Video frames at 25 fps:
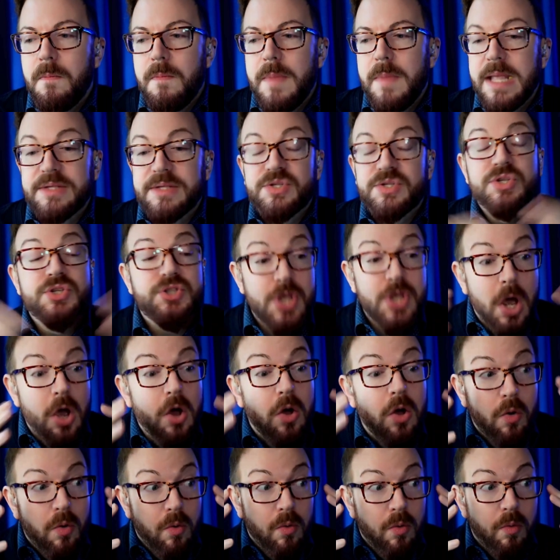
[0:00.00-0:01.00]
is
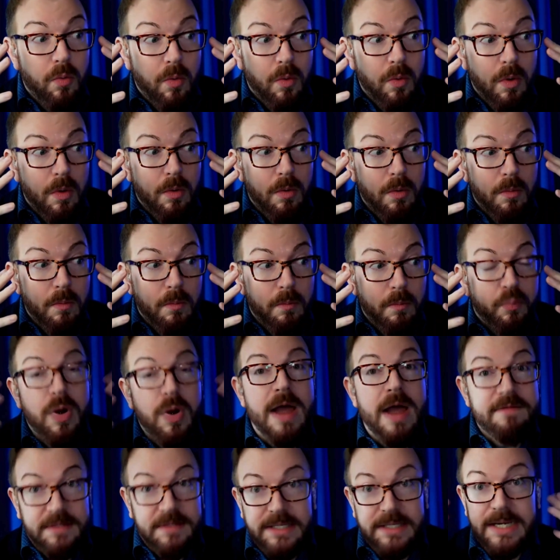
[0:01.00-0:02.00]
so
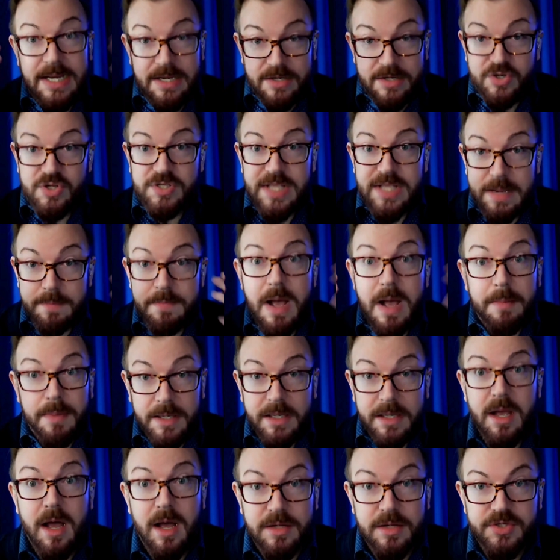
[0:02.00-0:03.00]
prevalent in just like
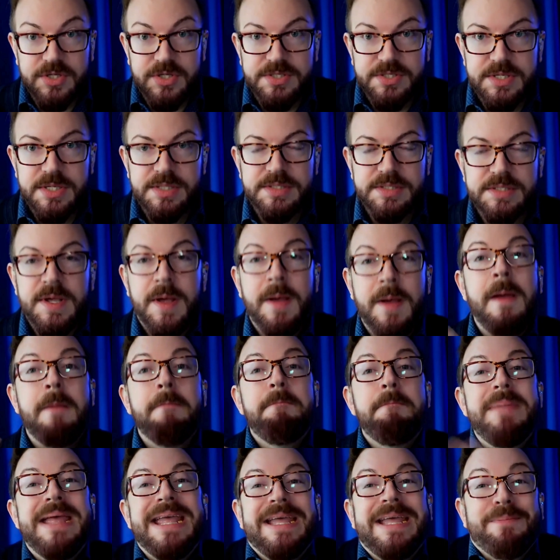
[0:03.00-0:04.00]
public consciousness,
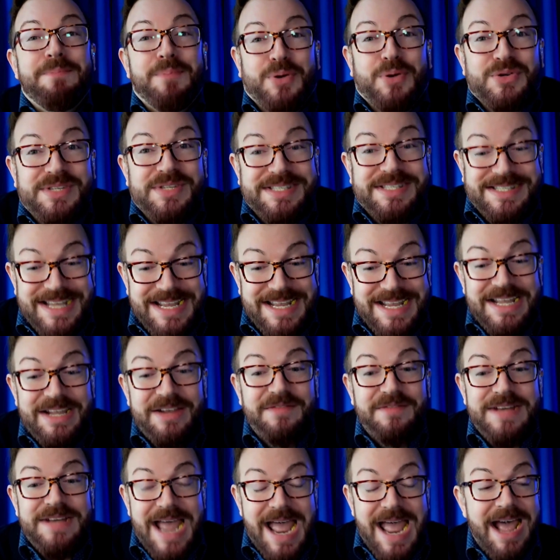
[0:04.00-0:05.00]
being
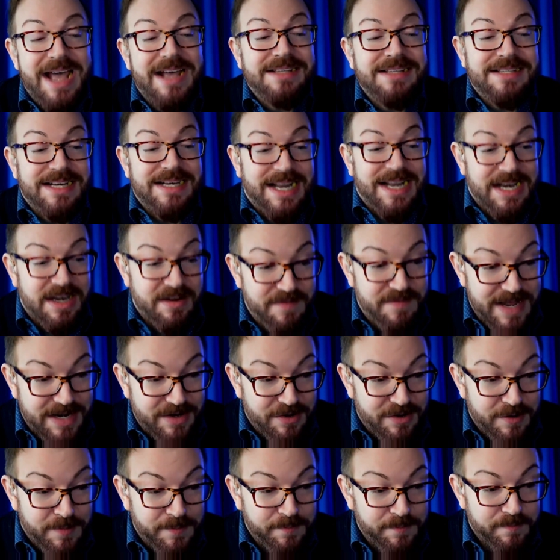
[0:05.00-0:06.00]
perceived as an
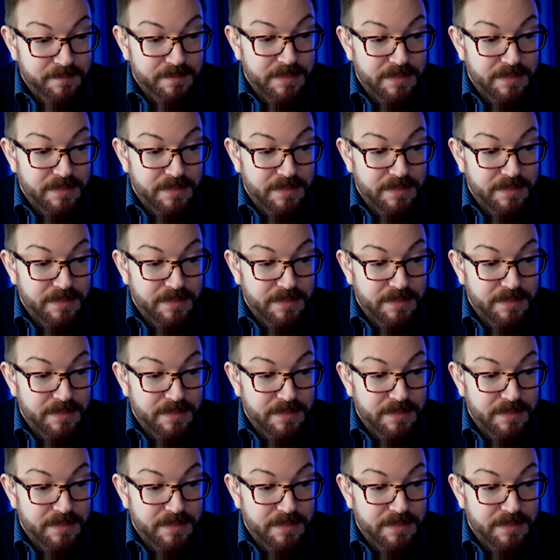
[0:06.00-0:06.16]
innovator,